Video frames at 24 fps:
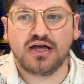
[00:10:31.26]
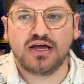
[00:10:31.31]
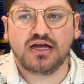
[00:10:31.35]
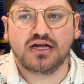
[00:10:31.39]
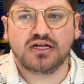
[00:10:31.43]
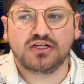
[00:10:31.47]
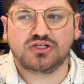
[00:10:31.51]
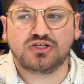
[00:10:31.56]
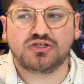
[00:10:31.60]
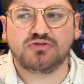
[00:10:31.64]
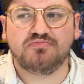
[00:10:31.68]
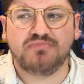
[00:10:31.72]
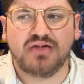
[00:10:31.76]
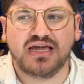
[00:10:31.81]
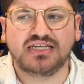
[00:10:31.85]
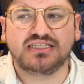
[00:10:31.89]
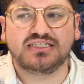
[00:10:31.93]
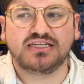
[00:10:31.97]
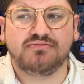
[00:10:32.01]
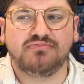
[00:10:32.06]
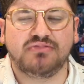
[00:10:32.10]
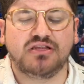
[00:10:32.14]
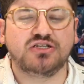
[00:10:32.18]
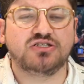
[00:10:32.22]
to make
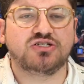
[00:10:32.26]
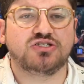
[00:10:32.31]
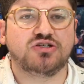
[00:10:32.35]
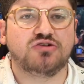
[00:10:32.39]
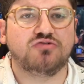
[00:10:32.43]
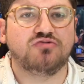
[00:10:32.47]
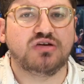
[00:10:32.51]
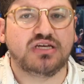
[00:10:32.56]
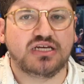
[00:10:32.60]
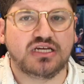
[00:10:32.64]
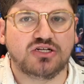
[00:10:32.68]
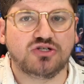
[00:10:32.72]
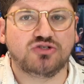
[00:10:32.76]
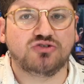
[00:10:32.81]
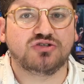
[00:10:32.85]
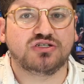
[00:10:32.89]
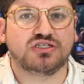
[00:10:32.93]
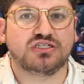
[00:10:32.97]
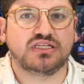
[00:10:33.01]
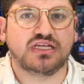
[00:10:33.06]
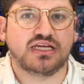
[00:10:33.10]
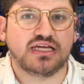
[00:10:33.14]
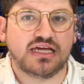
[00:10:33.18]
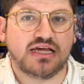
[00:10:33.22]
something so
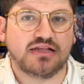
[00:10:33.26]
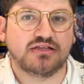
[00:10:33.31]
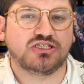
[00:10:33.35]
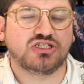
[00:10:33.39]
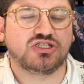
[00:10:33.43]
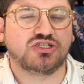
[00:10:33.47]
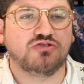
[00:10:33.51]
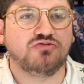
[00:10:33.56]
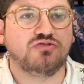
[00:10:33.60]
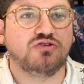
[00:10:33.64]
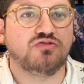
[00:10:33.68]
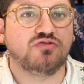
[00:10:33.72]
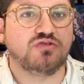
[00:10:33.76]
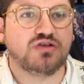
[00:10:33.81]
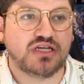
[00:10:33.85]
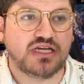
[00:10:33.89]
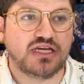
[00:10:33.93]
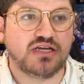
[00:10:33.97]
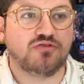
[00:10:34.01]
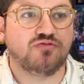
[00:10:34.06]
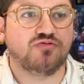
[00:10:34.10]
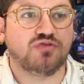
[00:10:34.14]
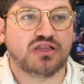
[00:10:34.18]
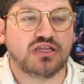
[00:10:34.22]
interesting and so
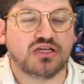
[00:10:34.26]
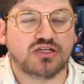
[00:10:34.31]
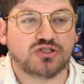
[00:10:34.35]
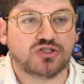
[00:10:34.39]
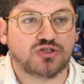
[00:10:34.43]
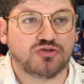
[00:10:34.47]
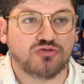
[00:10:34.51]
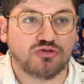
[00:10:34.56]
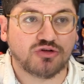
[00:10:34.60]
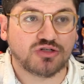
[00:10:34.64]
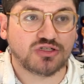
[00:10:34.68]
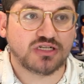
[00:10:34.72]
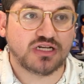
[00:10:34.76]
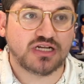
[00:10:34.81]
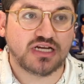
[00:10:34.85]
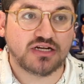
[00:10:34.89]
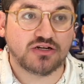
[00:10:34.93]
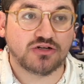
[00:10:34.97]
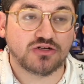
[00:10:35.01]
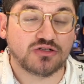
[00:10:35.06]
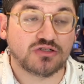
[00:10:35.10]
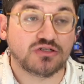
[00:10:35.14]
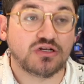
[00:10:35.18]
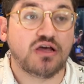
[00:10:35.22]
unique within
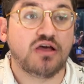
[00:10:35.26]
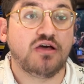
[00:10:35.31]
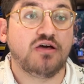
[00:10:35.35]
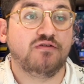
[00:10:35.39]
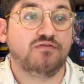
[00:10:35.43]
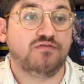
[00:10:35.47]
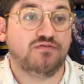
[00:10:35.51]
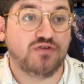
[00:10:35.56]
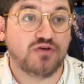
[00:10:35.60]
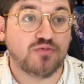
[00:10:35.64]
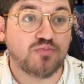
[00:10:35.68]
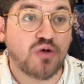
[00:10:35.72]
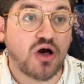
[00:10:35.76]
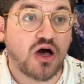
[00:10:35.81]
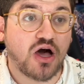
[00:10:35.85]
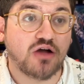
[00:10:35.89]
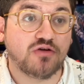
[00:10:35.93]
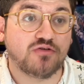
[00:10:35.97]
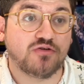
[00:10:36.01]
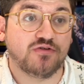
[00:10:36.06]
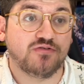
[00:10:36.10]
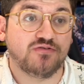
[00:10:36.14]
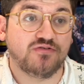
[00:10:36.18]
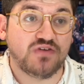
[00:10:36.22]
Schwarzenegger's
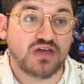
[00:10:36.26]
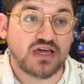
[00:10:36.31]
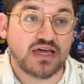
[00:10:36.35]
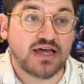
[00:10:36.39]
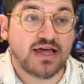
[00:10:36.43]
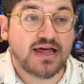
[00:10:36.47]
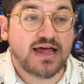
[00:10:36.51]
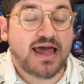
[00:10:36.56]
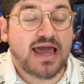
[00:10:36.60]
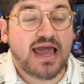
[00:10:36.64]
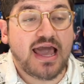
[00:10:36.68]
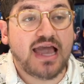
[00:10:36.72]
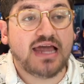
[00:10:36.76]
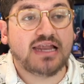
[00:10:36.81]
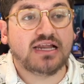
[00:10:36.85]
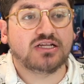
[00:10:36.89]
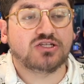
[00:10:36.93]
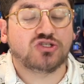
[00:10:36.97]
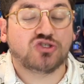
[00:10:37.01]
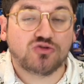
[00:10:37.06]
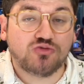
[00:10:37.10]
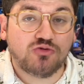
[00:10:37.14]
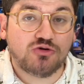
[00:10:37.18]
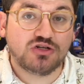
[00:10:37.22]
filmography. And
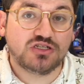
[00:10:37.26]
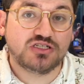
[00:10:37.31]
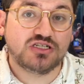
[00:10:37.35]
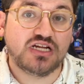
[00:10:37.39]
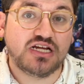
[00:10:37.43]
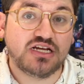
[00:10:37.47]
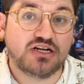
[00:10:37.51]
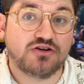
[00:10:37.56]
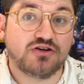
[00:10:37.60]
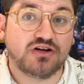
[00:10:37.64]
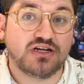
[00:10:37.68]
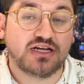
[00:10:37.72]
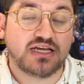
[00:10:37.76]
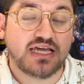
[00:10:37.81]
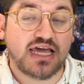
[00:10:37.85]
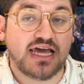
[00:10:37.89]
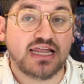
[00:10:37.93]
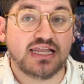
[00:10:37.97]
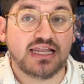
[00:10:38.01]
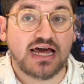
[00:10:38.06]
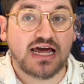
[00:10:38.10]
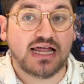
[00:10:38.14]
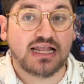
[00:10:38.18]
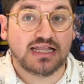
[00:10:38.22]
it's Schwarzenegger,
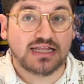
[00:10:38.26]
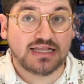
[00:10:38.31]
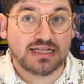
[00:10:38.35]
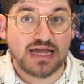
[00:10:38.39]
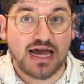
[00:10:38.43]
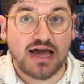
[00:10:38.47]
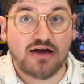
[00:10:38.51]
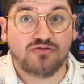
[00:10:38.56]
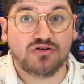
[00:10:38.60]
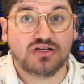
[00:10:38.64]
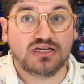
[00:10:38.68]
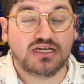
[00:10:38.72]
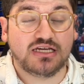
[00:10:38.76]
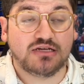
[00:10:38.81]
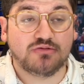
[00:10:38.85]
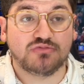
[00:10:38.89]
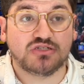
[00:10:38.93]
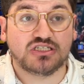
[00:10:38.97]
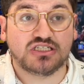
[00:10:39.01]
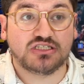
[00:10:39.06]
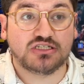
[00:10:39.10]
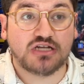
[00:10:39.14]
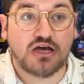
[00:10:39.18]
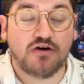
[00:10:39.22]
again, allowing
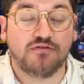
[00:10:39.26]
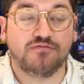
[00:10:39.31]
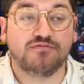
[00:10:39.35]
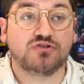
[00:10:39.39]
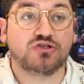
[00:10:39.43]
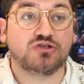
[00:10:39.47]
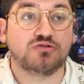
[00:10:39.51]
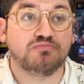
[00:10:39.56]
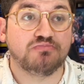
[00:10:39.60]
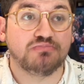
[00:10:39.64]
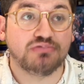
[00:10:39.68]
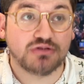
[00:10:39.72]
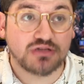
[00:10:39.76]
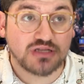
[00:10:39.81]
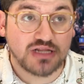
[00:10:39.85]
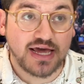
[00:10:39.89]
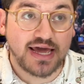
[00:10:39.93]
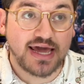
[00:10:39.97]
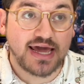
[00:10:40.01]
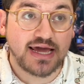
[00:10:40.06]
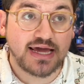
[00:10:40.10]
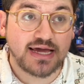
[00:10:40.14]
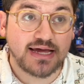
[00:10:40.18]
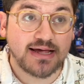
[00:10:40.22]
himself to
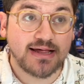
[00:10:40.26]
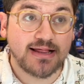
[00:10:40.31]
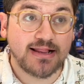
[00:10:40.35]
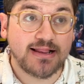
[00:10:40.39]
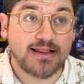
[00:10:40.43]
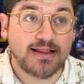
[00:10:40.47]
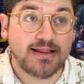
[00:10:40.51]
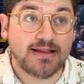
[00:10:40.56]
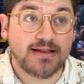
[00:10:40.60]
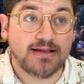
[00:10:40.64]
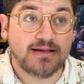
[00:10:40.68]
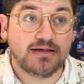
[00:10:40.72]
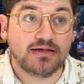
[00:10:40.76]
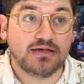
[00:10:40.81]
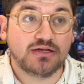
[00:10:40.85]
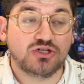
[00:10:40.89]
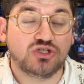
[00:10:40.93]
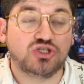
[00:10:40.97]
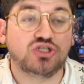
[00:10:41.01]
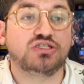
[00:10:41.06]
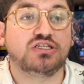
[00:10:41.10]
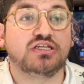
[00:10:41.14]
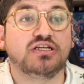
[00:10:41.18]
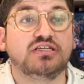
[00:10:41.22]
play
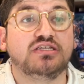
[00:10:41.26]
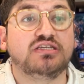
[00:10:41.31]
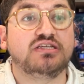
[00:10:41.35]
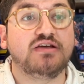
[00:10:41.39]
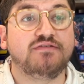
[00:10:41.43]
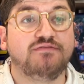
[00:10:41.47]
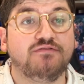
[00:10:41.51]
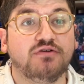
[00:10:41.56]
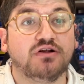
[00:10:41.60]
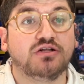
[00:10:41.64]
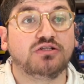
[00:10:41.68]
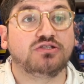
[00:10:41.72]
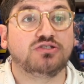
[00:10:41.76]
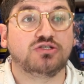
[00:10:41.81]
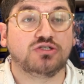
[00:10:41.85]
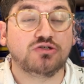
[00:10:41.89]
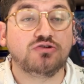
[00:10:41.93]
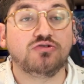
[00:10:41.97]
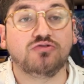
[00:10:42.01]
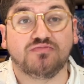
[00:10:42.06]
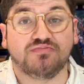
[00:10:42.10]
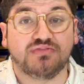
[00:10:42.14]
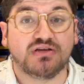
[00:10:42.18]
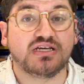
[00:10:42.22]
just a different
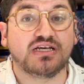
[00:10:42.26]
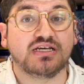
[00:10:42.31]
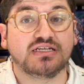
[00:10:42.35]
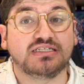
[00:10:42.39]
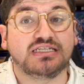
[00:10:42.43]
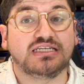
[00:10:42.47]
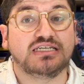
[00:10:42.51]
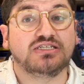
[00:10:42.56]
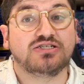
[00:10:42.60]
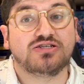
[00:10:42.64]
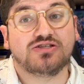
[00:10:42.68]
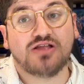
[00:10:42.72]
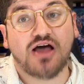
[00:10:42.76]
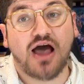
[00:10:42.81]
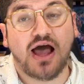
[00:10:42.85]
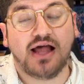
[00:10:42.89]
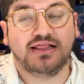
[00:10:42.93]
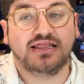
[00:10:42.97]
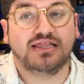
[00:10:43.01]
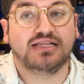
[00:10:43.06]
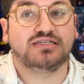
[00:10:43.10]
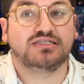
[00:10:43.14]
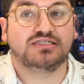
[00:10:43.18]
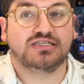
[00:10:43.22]
tune, because he's
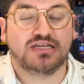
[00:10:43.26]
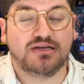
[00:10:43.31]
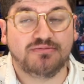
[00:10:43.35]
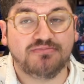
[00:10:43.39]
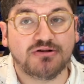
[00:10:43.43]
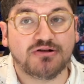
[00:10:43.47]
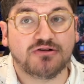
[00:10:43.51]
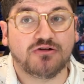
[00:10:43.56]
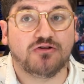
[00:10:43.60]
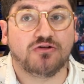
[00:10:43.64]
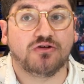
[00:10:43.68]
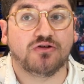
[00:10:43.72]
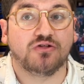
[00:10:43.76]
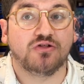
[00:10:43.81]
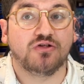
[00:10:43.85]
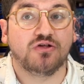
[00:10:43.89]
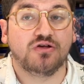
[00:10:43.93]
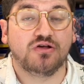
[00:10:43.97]
not the typical